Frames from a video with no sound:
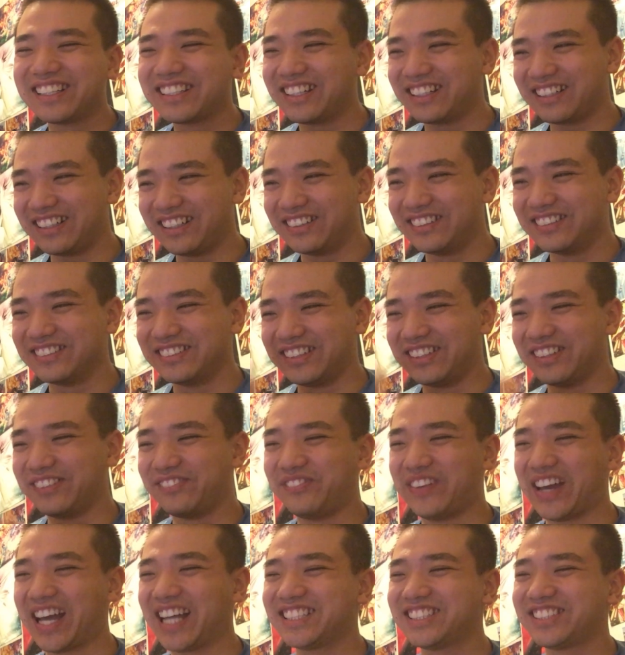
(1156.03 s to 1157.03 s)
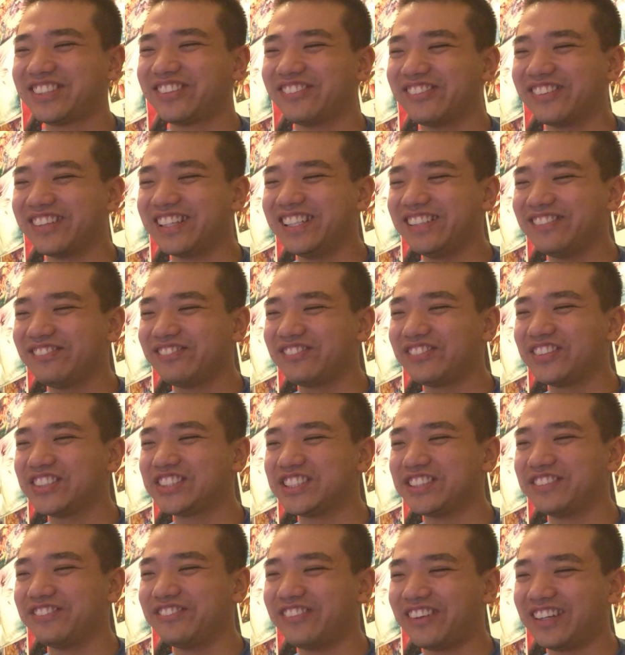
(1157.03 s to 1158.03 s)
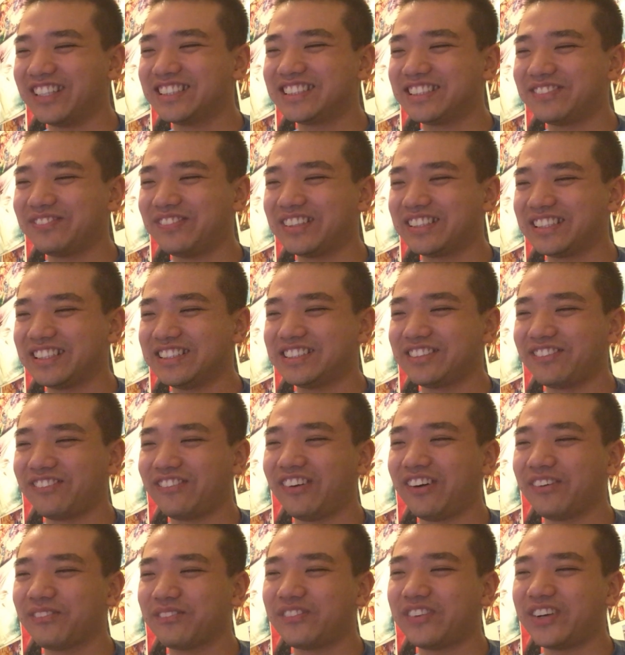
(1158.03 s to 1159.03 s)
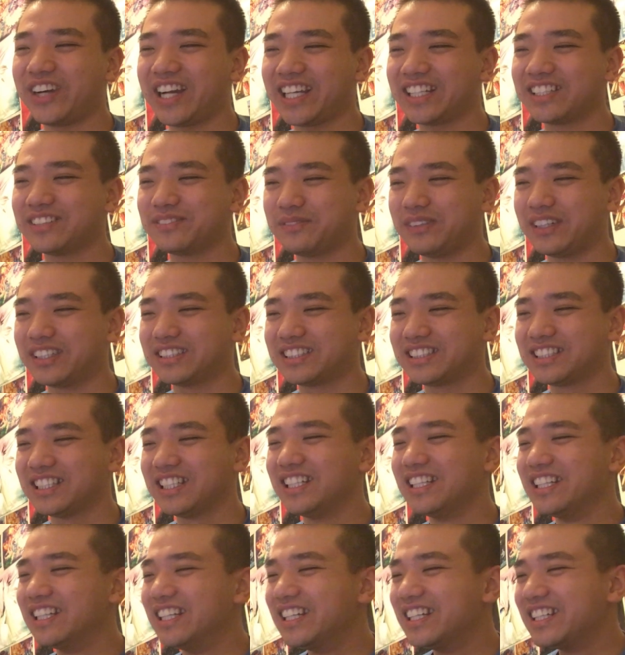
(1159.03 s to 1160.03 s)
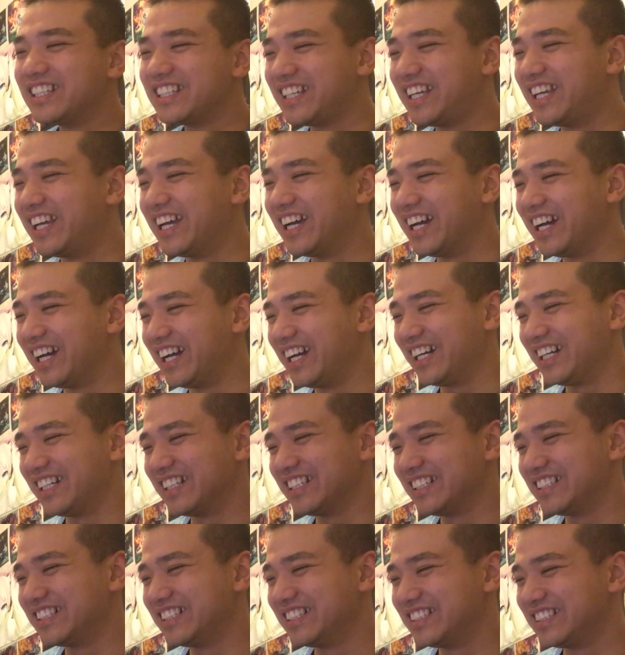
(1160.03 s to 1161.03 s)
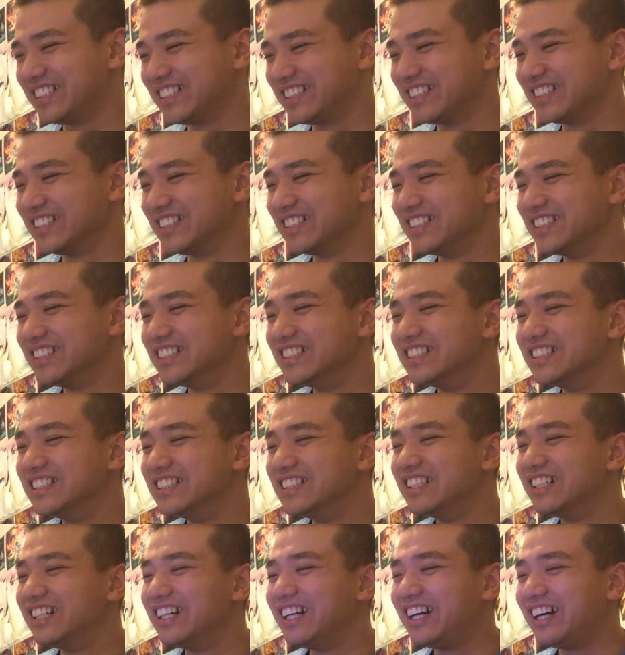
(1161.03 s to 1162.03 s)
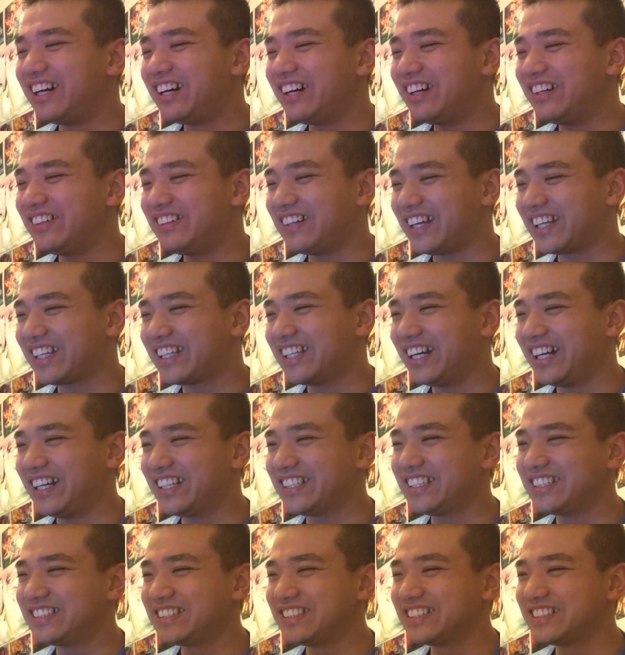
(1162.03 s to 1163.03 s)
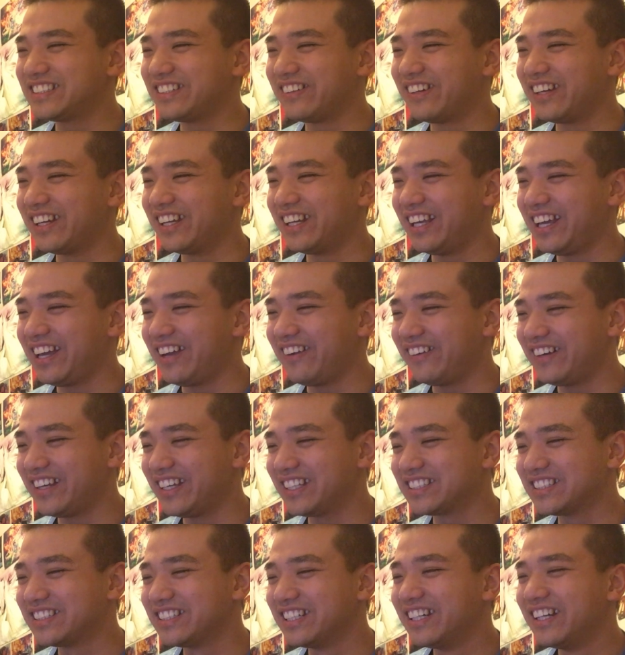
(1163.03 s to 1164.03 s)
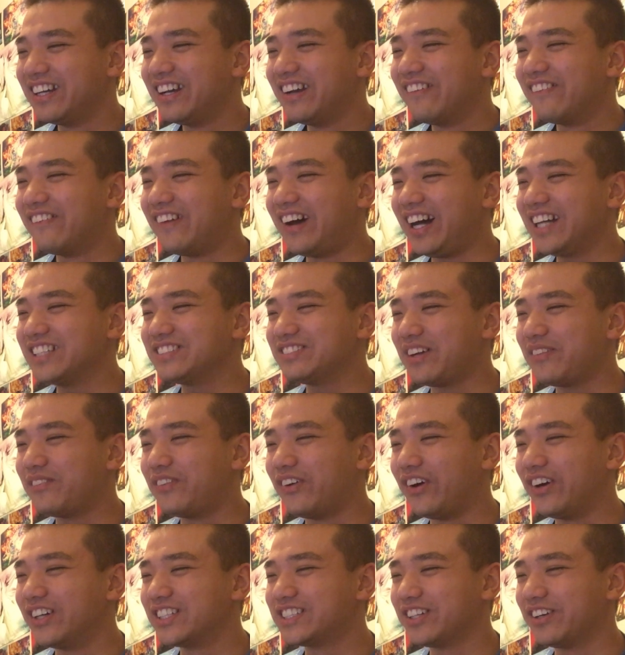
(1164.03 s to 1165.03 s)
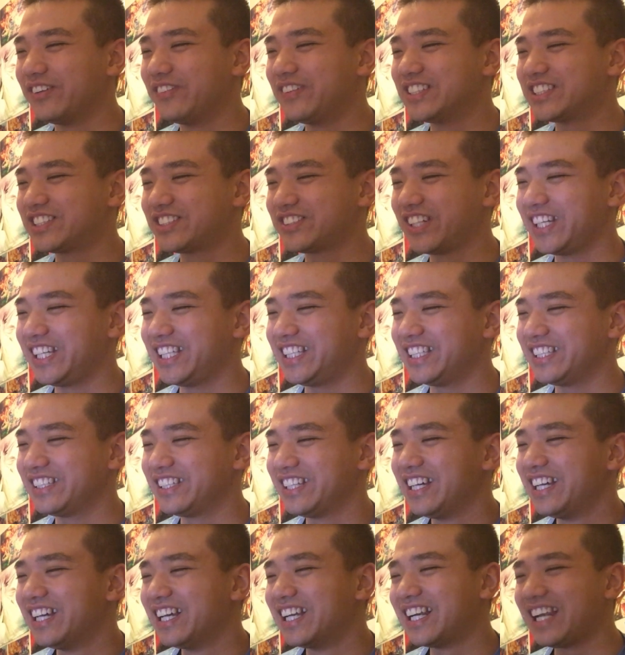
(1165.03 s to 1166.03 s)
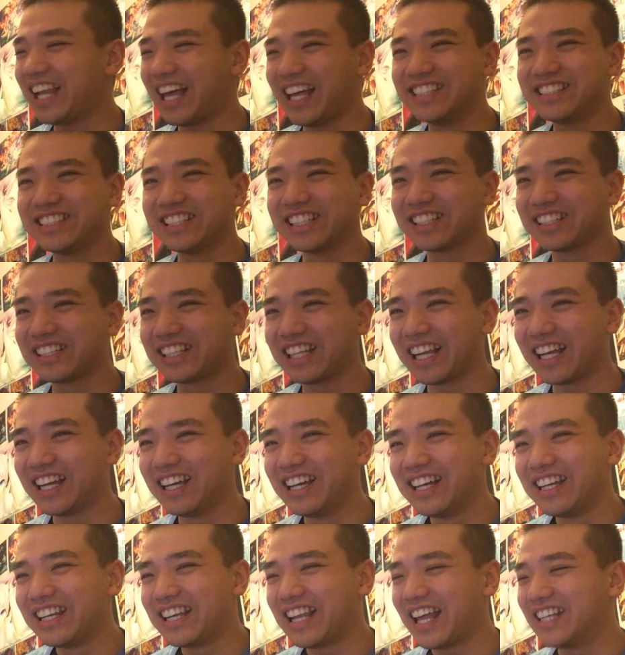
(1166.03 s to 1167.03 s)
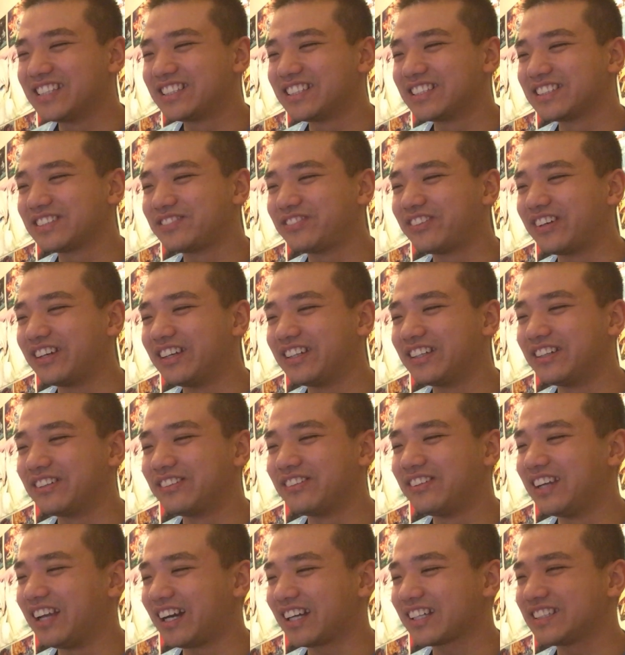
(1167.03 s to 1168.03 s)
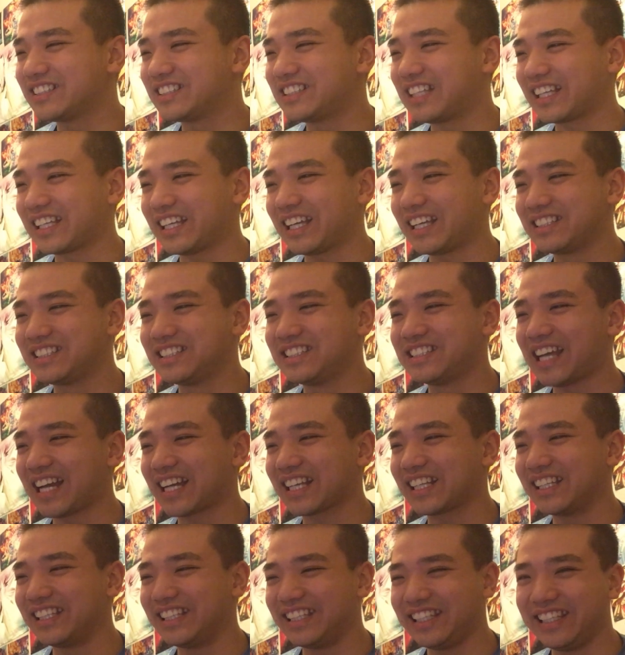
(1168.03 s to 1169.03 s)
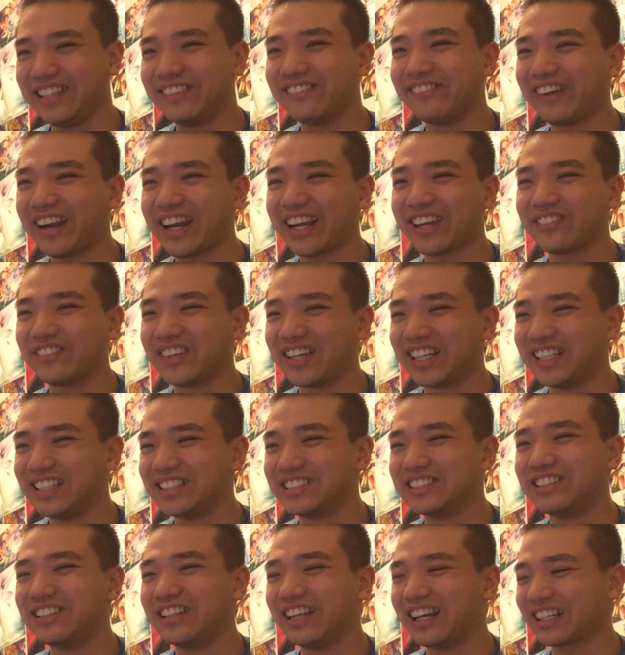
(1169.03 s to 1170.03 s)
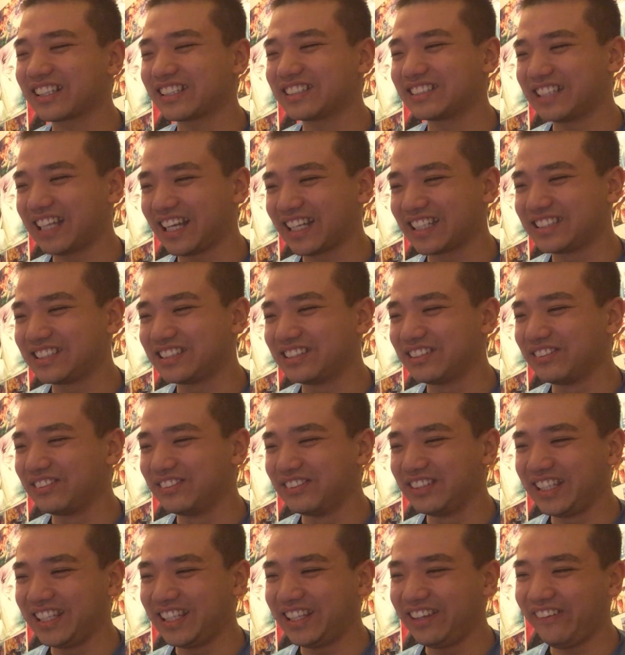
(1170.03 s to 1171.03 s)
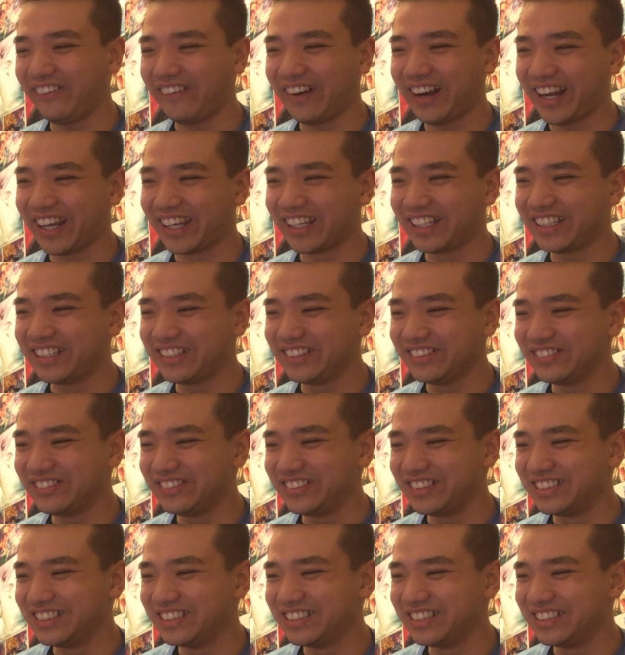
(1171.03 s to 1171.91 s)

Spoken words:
Got a battery, which he wanted, but it's the wrong brand, but... Yeah. Oh my god, this is so hilarious! Why is my boy so mistreated? Lancer's luck is like exactly E rank, man. His luck is exactly E rank.